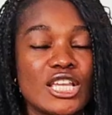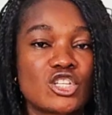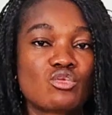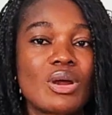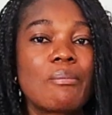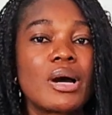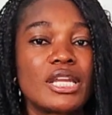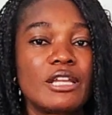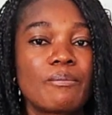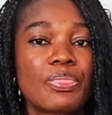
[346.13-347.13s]
extra
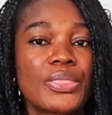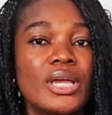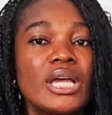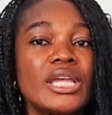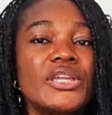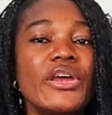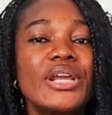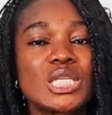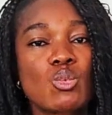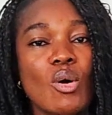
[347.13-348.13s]
money. Here
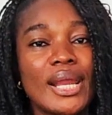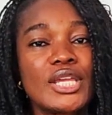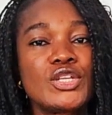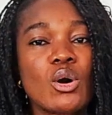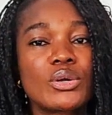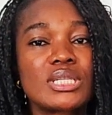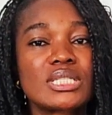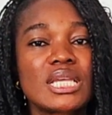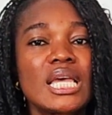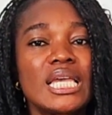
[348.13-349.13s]
is what I
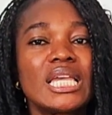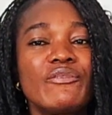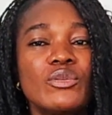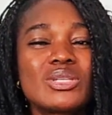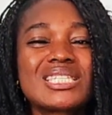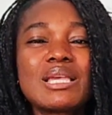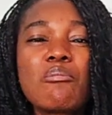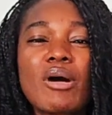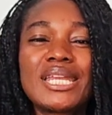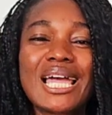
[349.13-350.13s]
noticed. If you
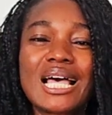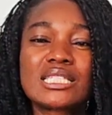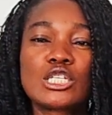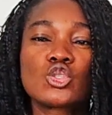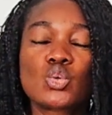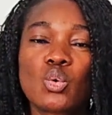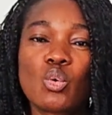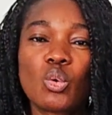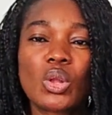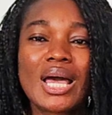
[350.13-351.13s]
see money as a
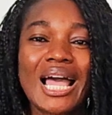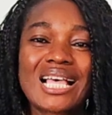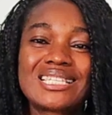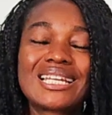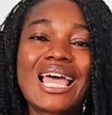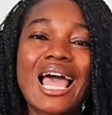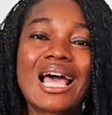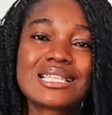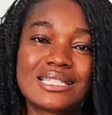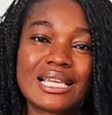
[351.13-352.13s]
tool, as an
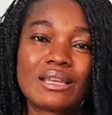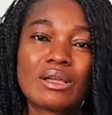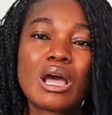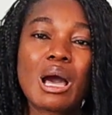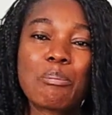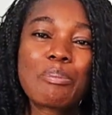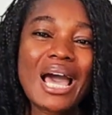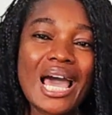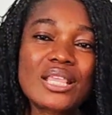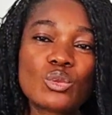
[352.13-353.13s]
asset, a
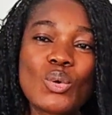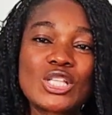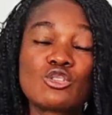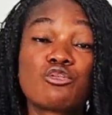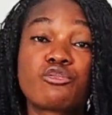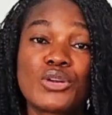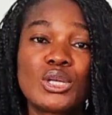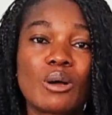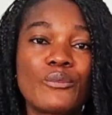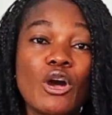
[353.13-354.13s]
pathway to
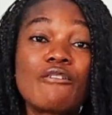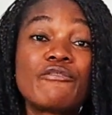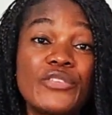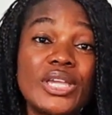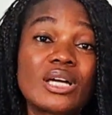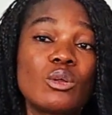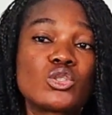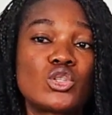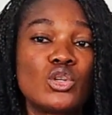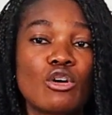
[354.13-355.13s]
freedom, a
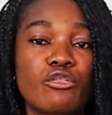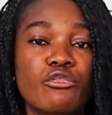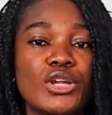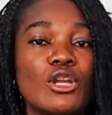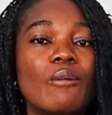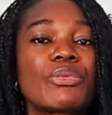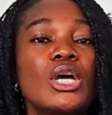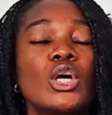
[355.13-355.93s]
vehicle to your freedom,